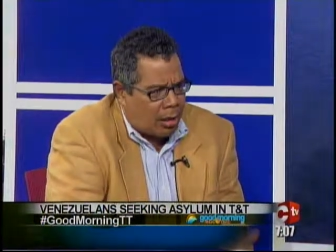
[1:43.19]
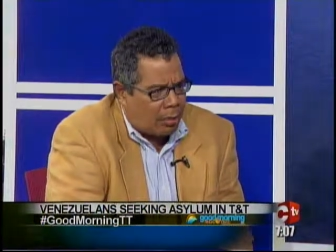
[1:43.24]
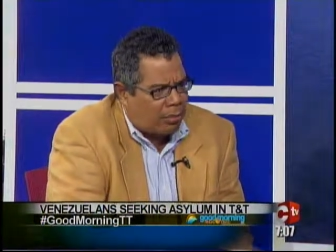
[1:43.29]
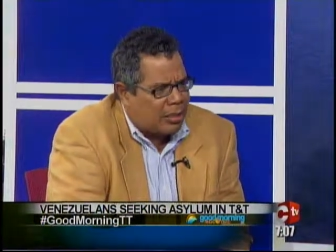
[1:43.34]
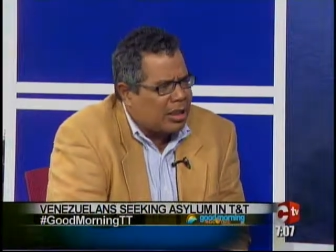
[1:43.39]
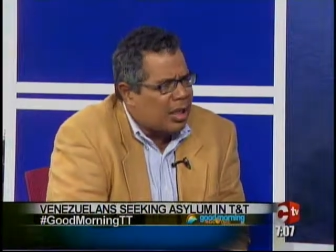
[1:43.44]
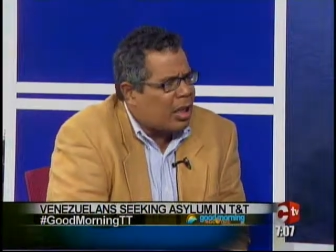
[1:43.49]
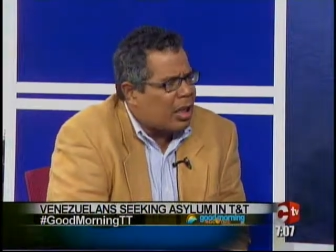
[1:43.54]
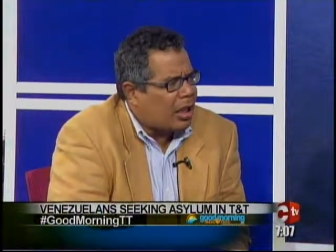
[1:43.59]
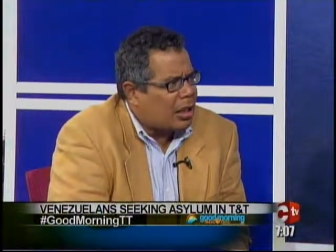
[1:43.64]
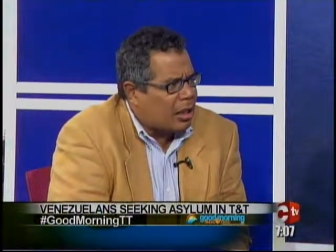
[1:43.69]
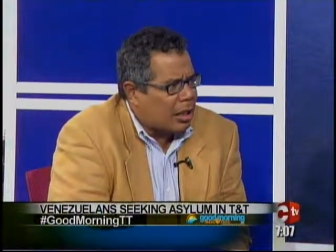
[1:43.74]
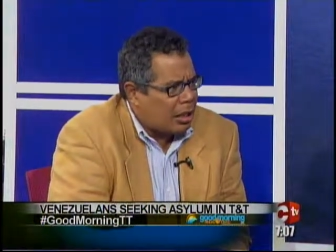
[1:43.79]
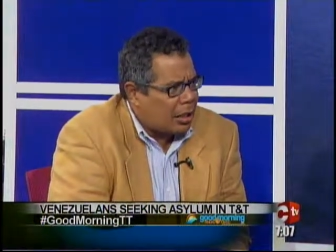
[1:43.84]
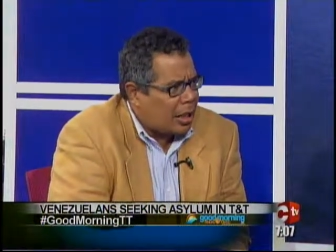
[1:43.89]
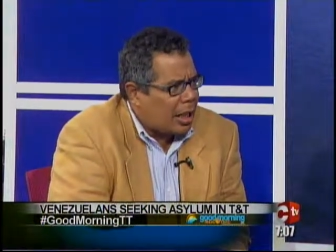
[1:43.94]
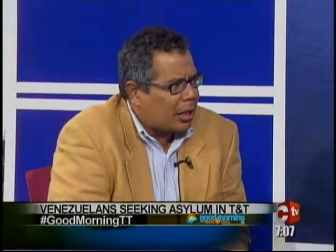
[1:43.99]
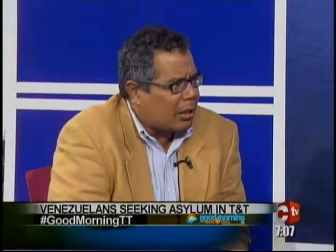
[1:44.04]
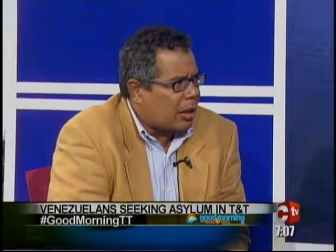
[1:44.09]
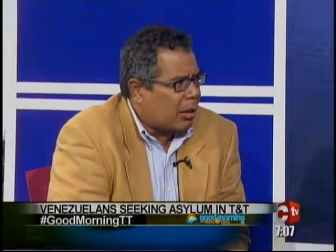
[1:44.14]
10
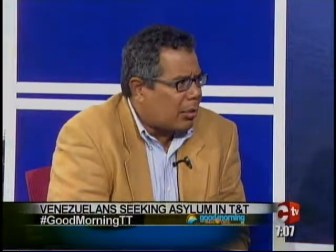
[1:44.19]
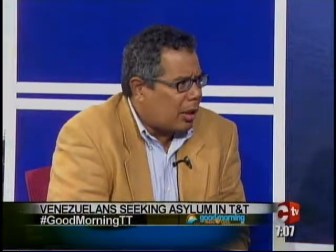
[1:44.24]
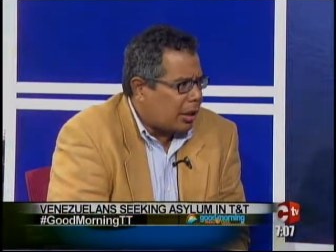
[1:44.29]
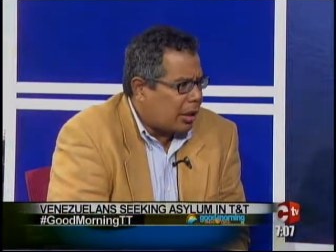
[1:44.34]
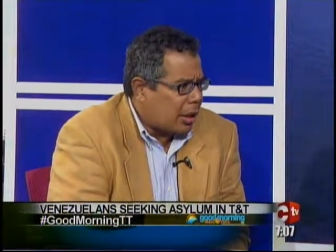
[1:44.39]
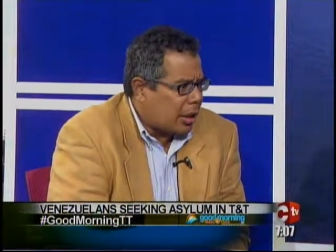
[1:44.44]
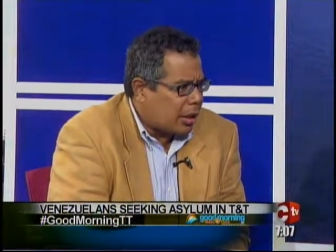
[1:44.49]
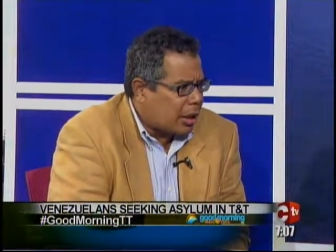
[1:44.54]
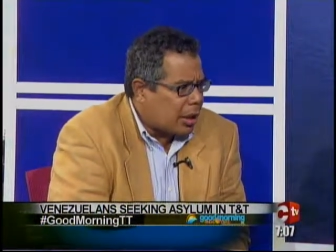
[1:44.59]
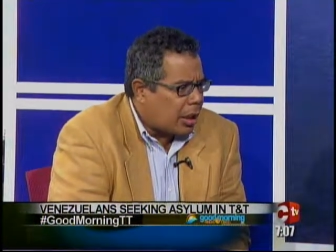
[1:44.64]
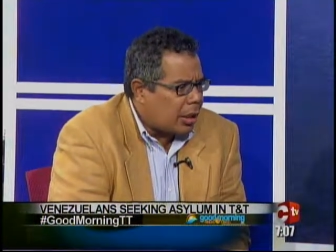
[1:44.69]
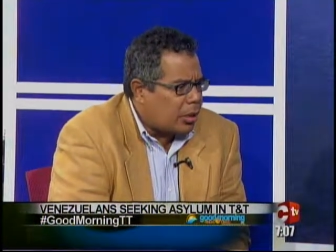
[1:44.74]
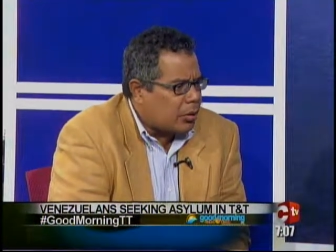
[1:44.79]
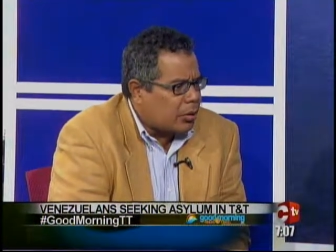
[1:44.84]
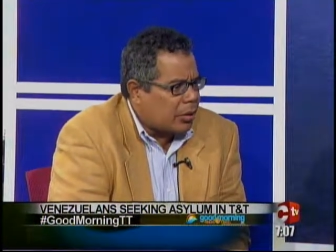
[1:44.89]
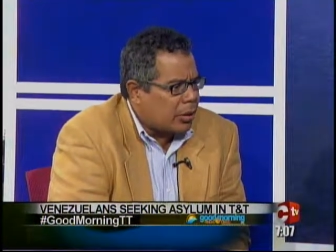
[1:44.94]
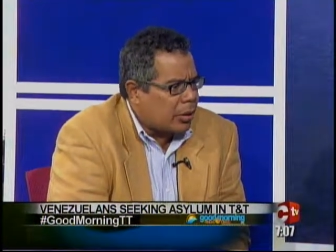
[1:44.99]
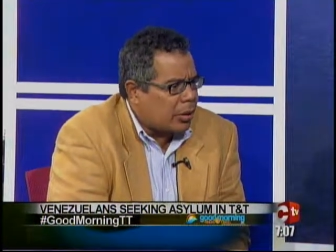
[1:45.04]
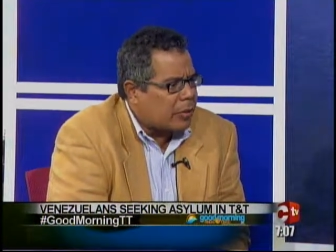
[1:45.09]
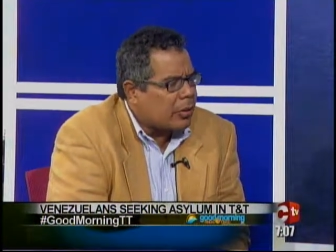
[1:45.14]
Latin American
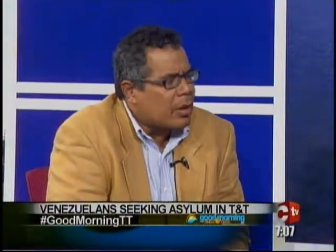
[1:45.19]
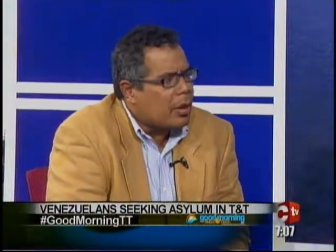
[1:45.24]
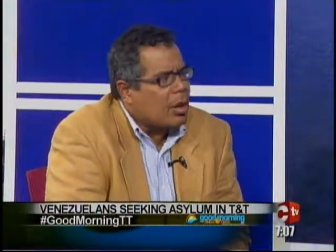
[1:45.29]
countries.